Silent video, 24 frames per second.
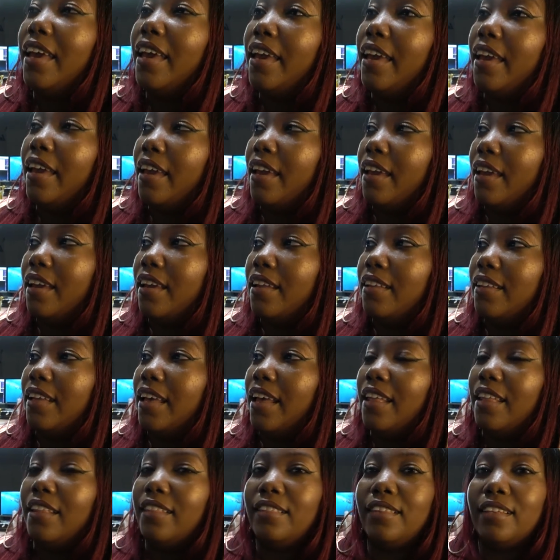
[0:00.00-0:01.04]
And
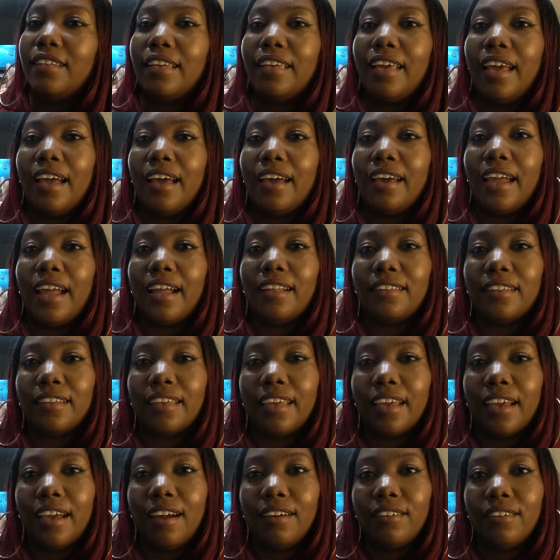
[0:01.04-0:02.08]
the guy at the
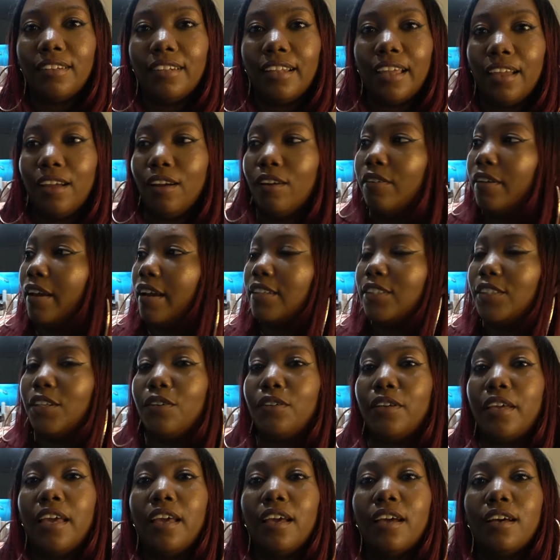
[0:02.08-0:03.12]
counter like, okay, so,
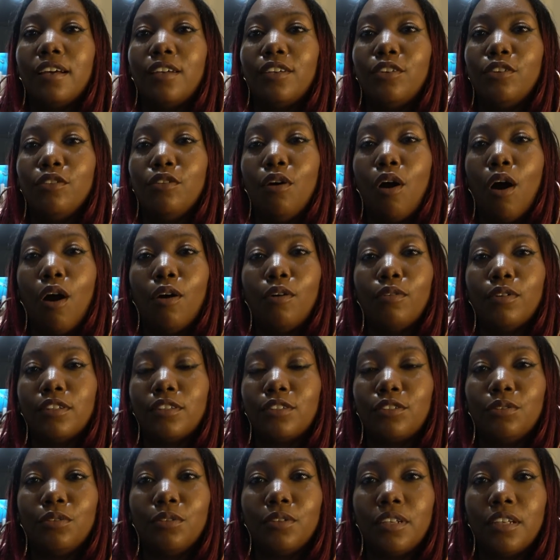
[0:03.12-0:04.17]
yeah, you owe us
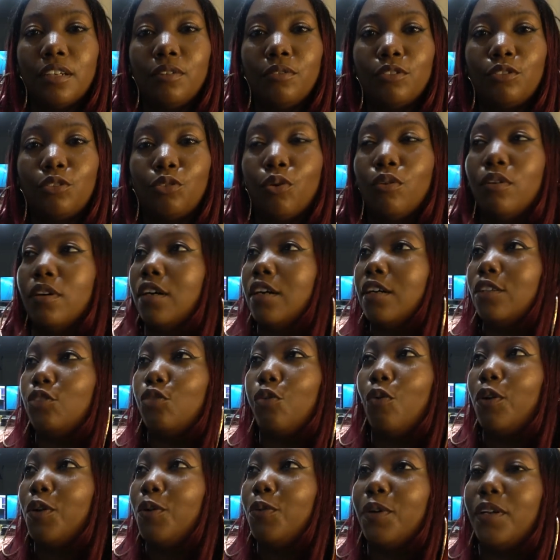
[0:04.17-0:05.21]

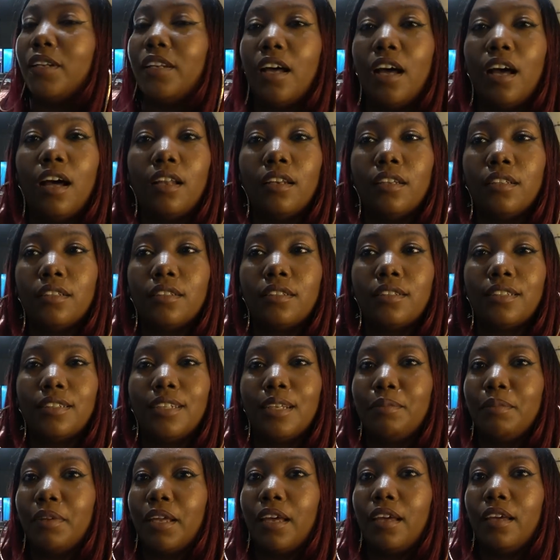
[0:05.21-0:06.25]
twenty-one dollars. And
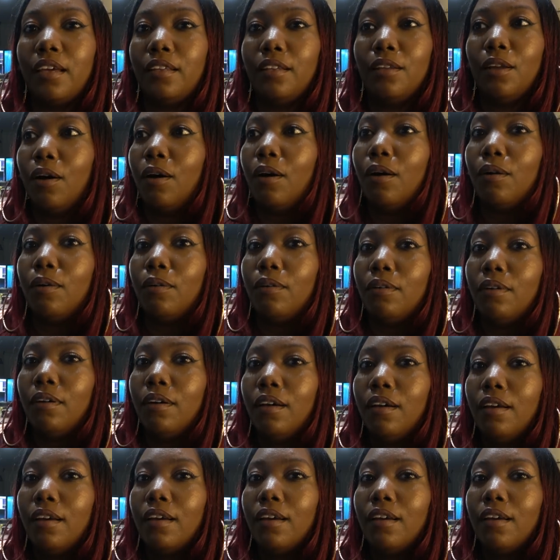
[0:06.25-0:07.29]
I'm like, no.
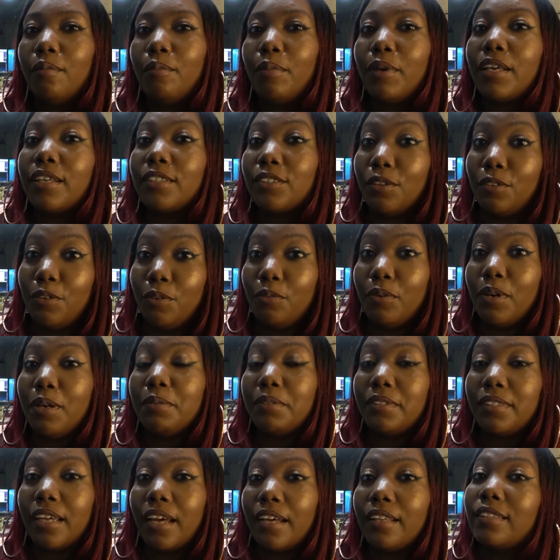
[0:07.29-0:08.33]
Because on the
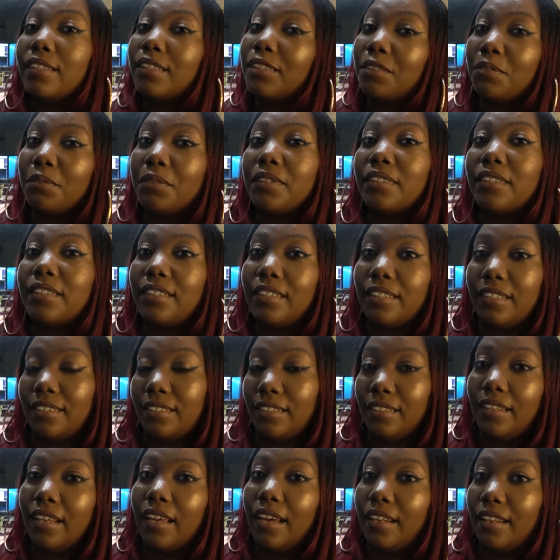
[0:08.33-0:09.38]
website, this one is
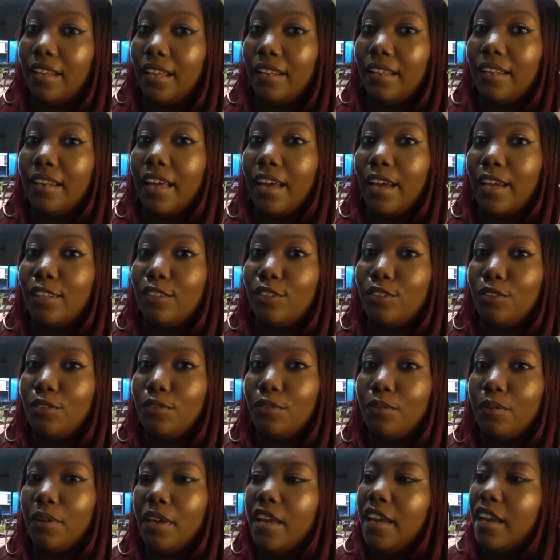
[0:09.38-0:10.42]
sixty-nine ninety-nine
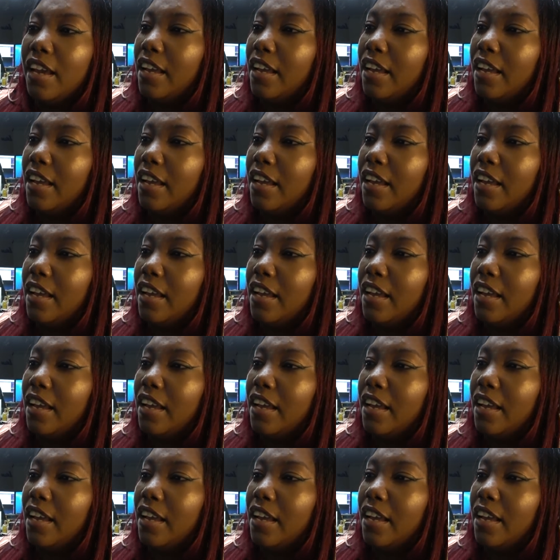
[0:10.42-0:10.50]
too.